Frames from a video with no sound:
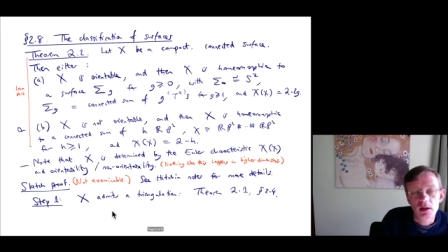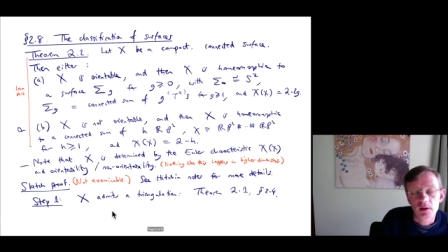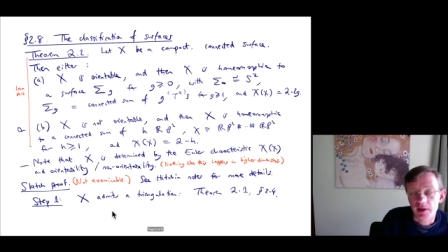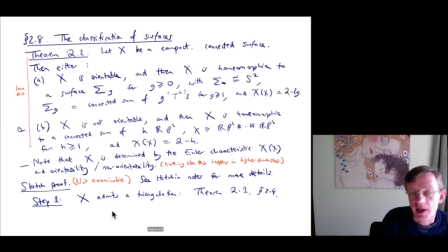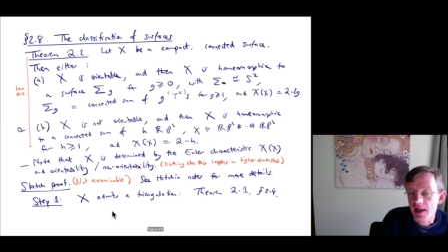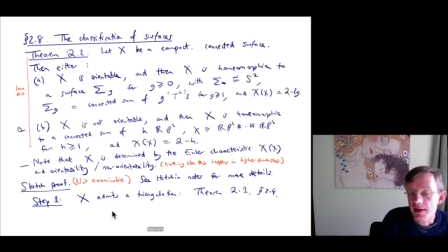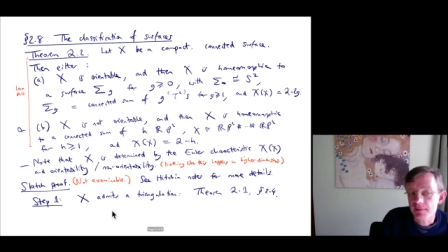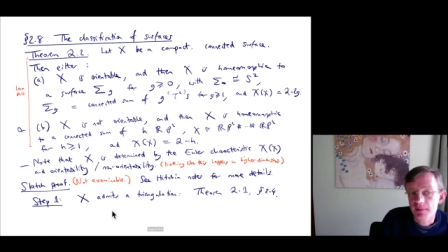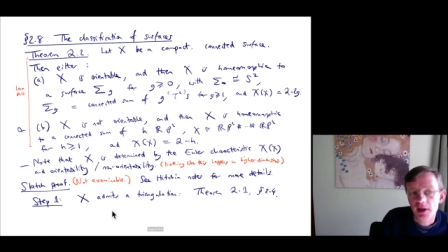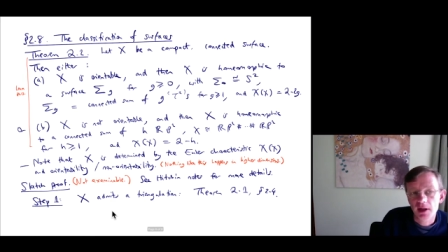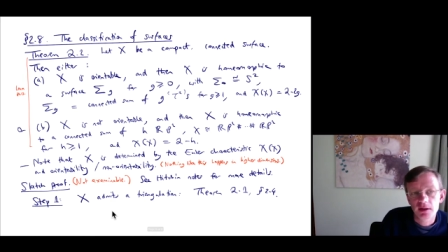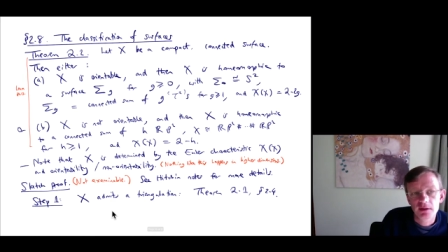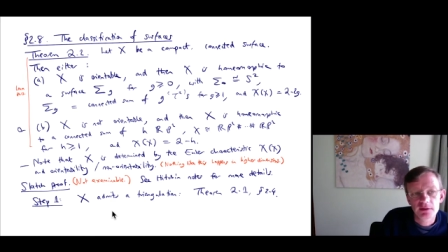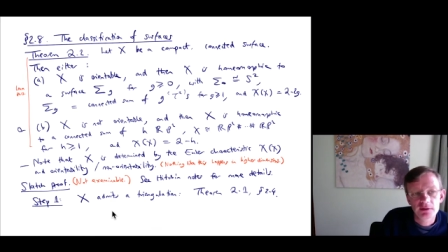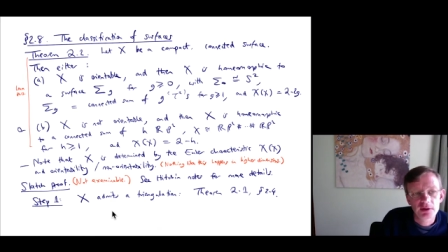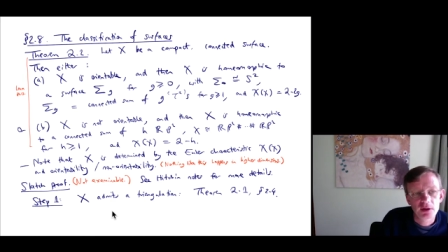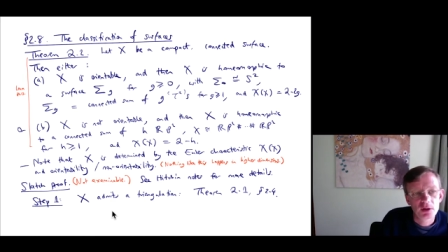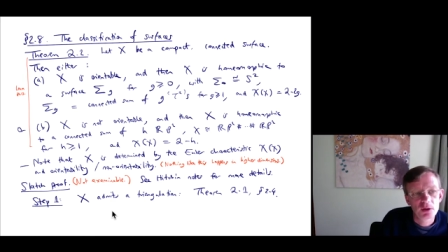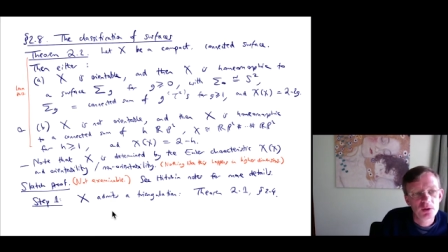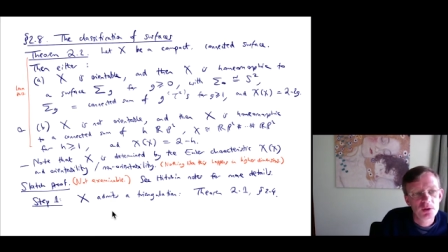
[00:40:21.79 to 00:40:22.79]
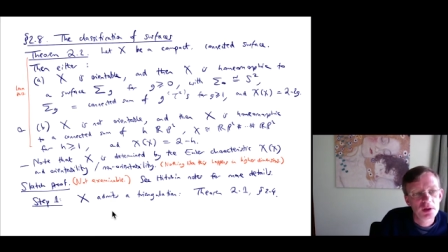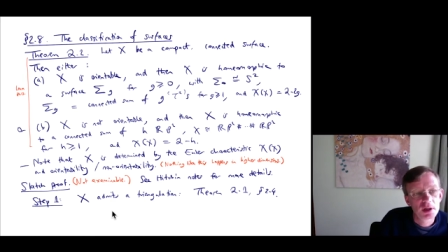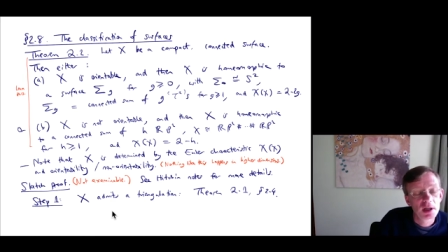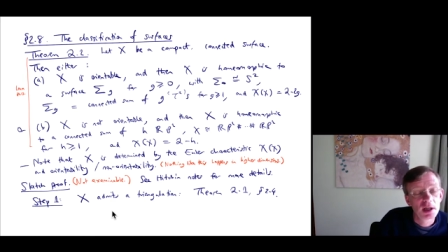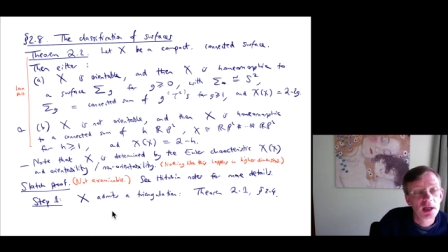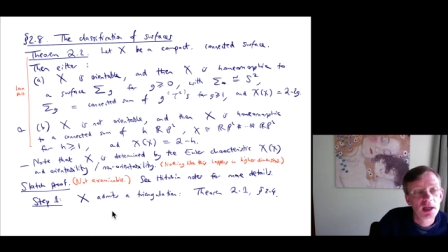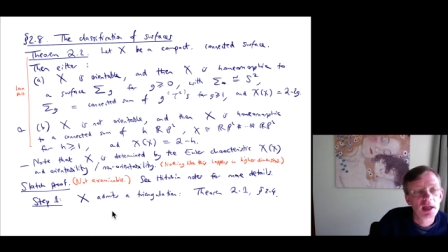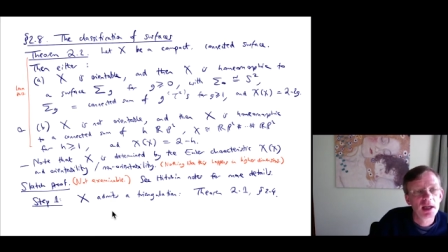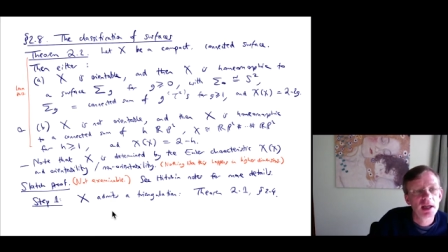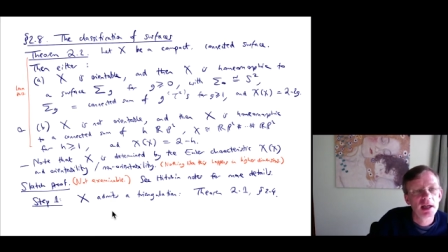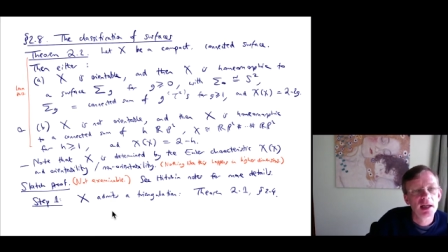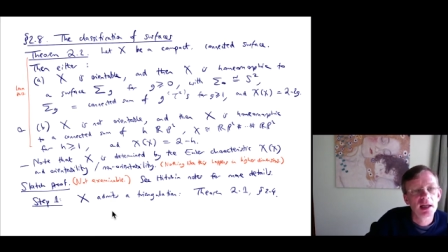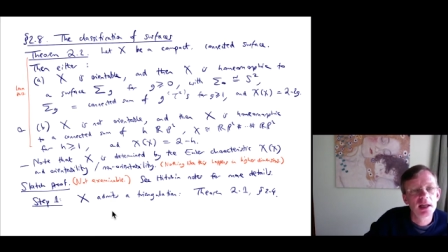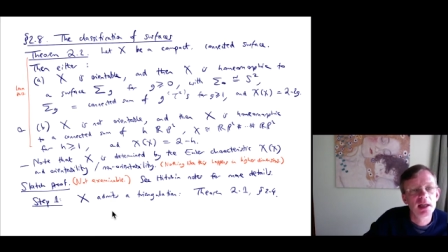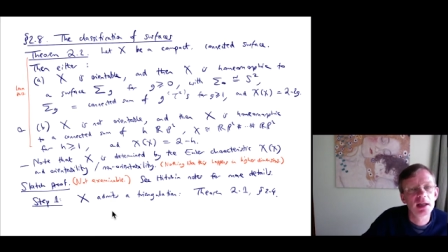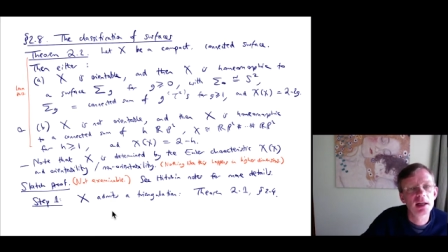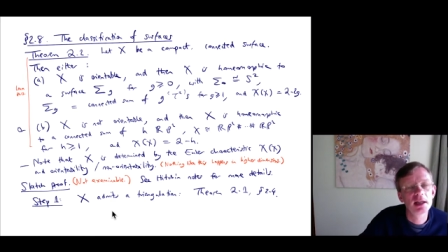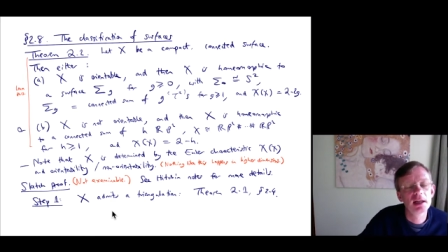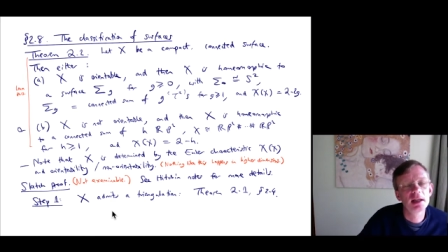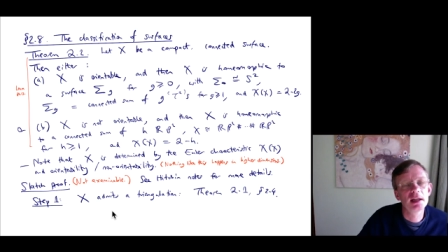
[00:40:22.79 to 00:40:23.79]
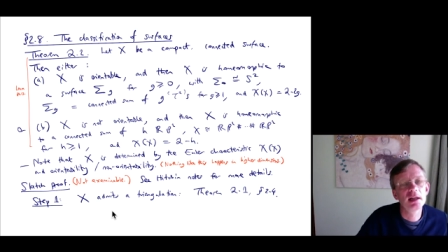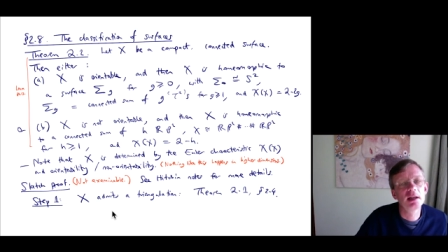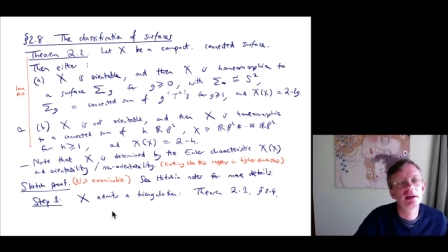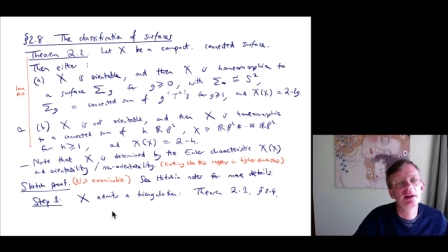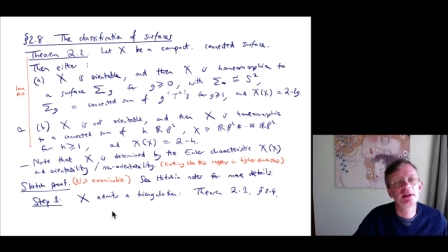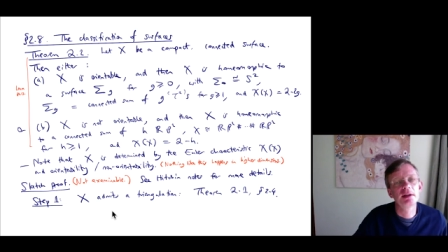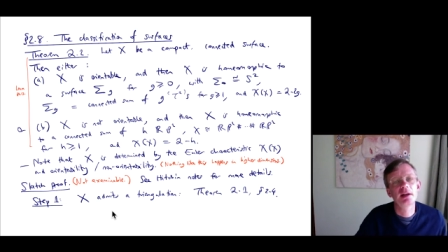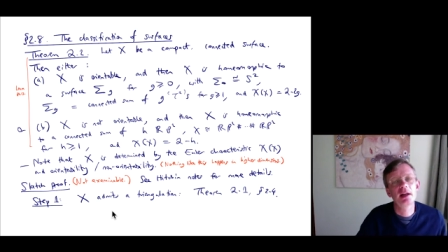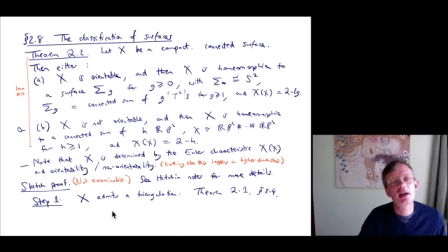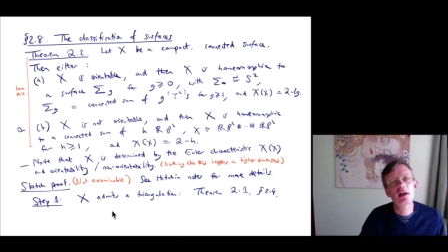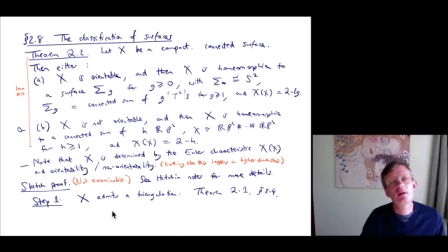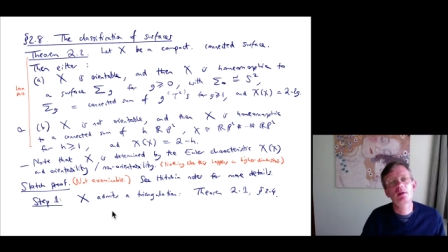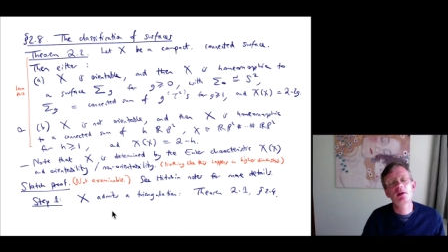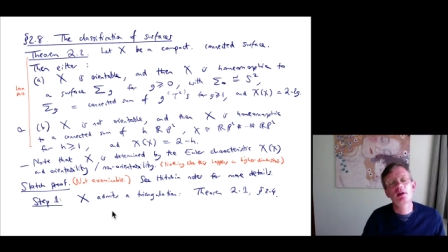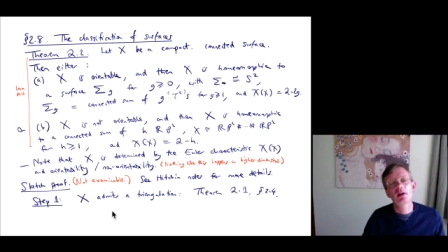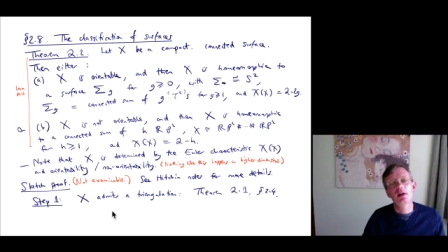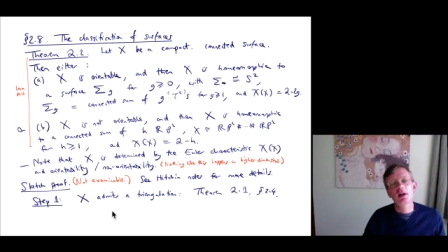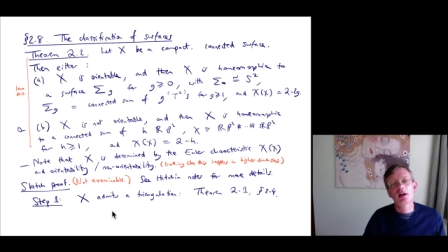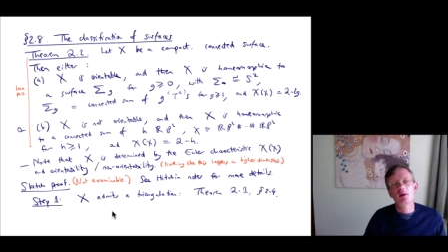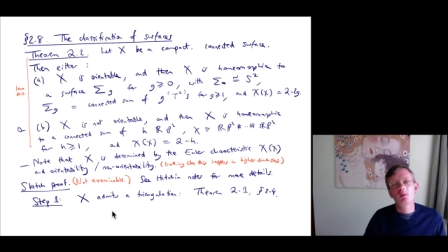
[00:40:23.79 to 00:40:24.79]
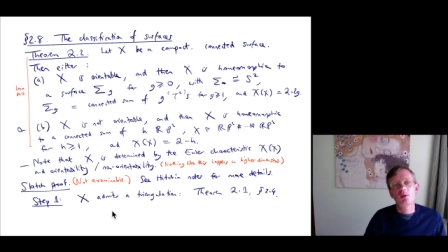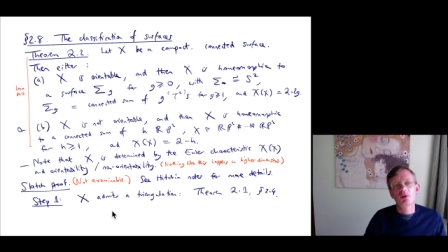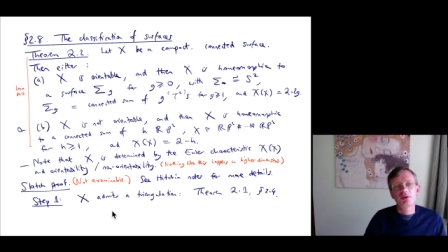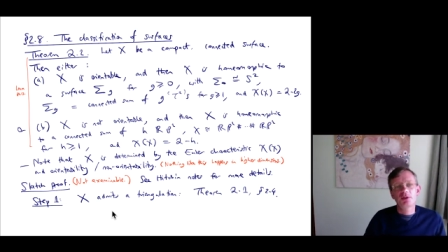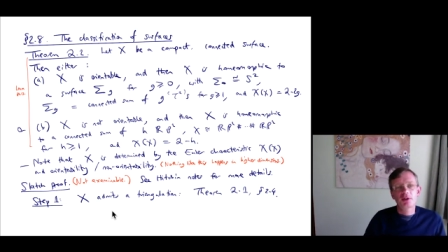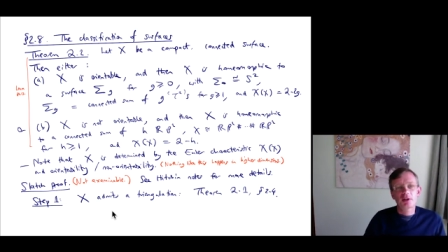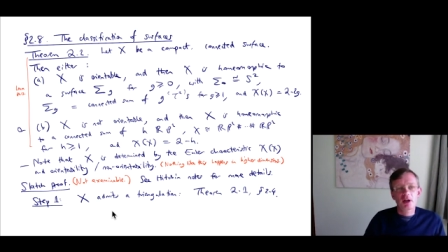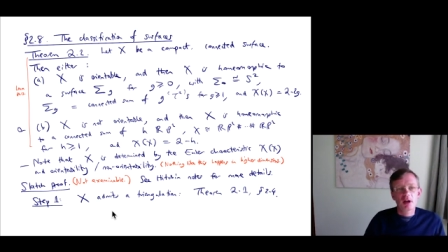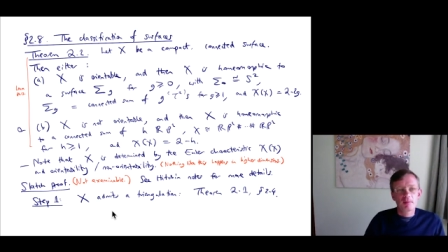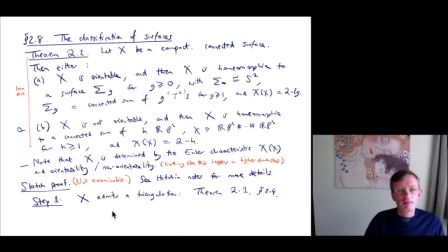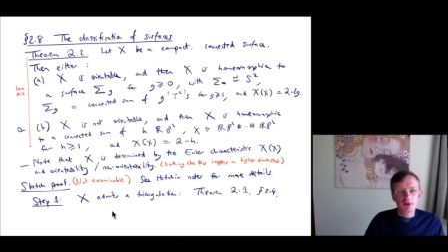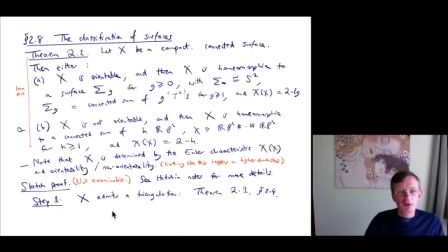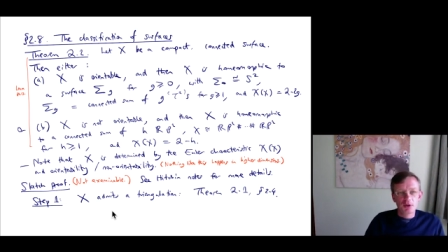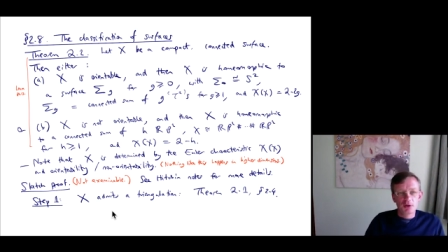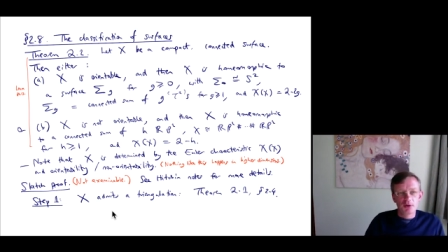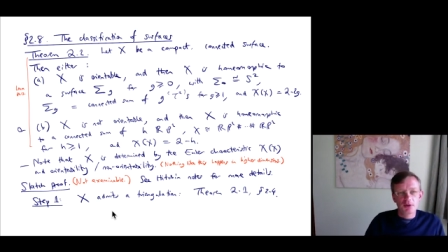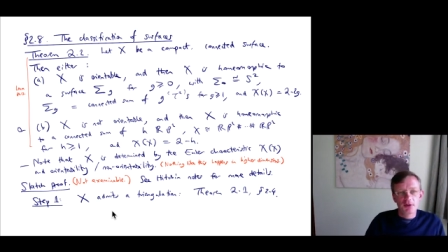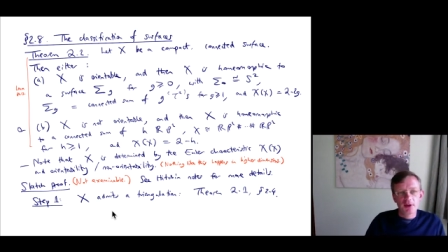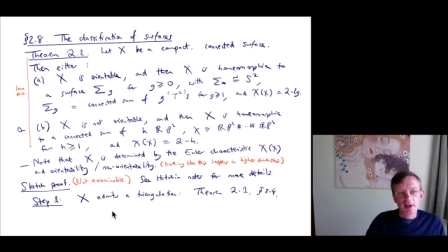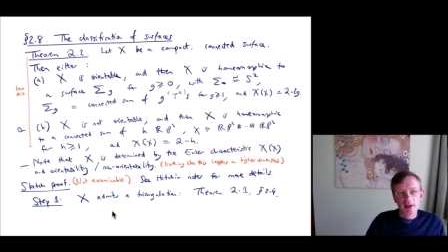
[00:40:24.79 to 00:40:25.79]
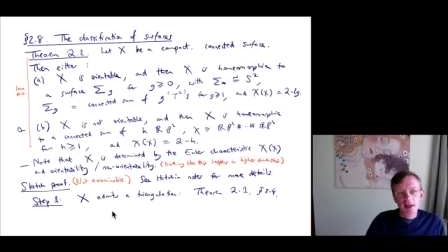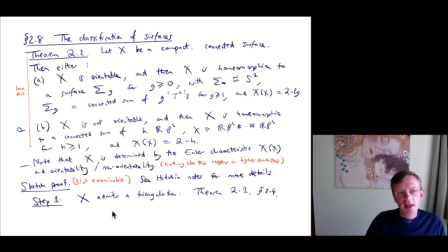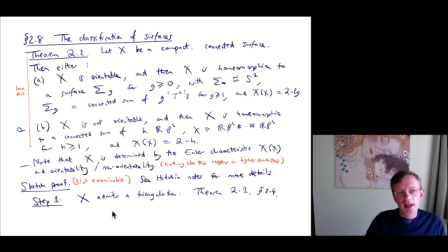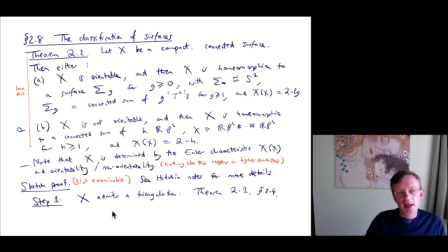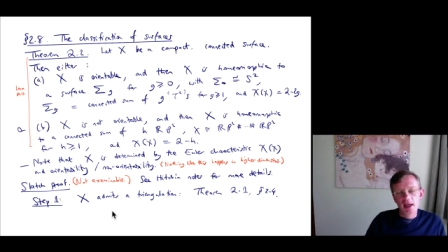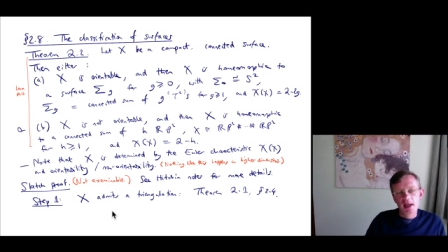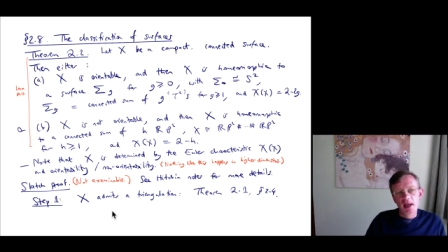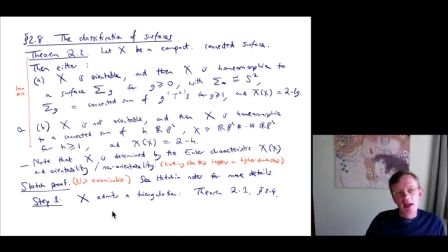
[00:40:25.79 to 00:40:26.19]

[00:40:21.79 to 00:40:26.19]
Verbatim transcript: Okay, so now I want to come to the,